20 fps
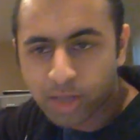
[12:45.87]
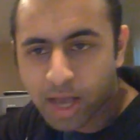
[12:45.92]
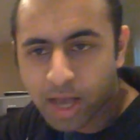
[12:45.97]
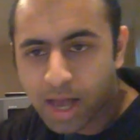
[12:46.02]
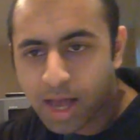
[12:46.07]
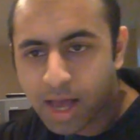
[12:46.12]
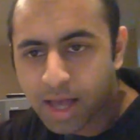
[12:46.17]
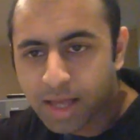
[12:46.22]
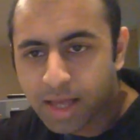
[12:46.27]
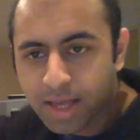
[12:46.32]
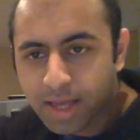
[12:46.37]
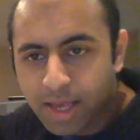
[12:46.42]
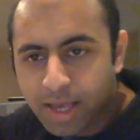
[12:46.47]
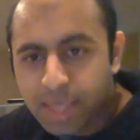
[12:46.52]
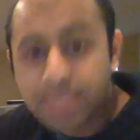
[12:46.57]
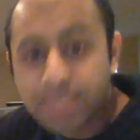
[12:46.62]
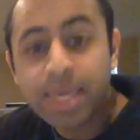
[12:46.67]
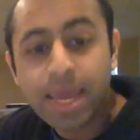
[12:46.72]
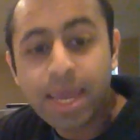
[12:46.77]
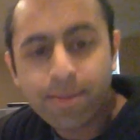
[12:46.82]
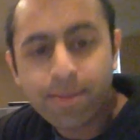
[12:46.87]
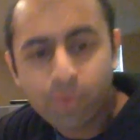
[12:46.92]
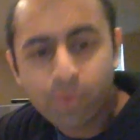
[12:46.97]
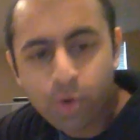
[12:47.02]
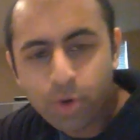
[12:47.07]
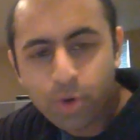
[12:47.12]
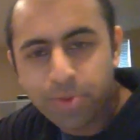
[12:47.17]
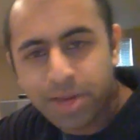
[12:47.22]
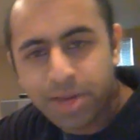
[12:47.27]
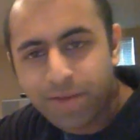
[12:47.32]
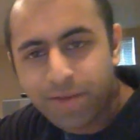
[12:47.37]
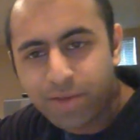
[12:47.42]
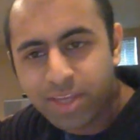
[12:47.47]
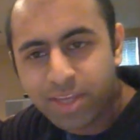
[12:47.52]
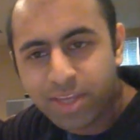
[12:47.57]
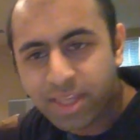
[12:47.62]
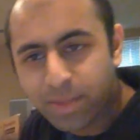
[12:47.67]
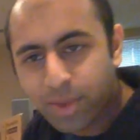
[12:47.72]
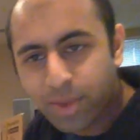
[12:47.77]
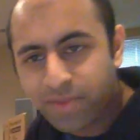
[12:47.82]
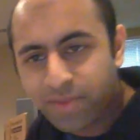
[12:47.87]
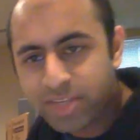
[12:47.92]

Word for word: uh, game room and everything that we have